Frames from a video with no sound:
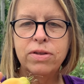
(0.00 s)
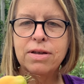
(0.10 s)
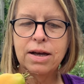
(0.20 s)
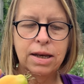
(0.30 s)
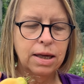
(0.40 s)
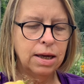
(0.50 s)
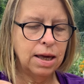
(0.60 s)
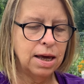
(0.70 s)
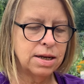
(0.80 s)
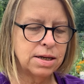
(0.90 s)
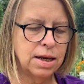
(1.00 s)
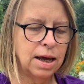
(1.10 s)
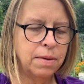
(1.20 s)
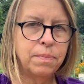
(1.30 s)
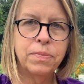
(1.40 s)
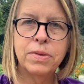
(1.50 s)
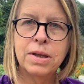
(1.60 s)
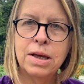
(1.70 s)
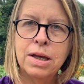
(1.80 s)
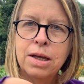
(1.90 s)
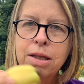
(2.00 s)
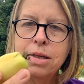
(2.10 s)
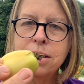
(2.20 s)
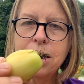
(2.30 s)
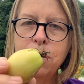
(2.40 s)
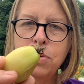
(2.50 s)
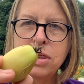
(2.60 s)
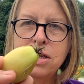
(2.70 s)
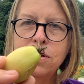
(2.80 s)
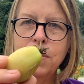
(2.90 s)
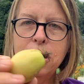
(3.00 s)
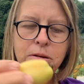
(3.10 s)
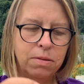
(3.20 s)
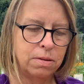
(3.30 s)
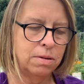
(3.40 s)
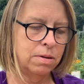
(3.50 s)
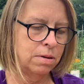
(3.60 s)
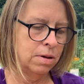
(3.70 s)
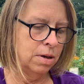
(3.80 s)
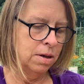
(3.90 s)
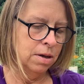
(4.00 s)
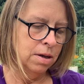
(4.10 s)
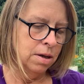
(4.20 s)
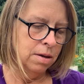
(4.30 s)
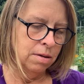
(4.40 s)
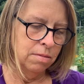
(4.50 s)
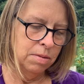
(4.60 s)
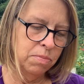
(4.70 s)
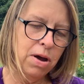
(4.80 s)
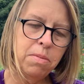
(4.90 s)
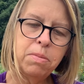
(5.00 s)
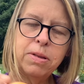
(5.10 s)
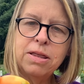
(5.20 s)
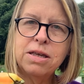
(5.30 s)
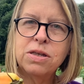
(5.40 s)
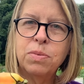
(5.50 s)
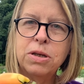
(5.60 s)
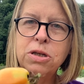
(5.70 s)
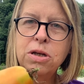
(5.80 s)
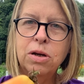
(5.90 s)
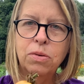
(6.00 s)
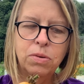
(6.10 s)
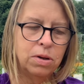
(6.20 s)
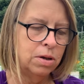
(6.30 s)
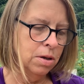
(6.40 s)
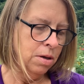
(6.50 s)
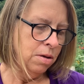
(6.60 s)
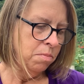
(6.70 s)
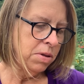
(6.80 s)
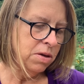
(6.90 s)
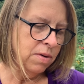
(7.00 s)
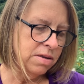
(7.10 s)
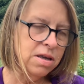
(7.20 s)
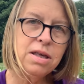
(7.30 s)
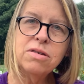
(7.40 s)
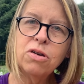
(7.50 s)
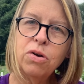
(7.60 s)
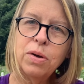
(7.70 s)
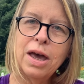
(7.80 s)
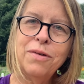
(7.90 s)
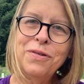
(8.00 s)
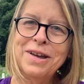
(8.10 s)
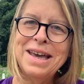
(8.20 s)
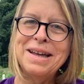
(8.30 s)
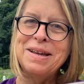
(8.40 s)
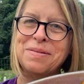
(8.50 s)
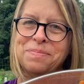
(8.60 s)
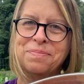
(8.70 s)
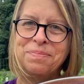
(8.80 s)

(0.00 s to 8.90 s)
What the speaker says: It's not going to get canned today. The same with this one, and probably this one too. But the rest of these are okay for canning.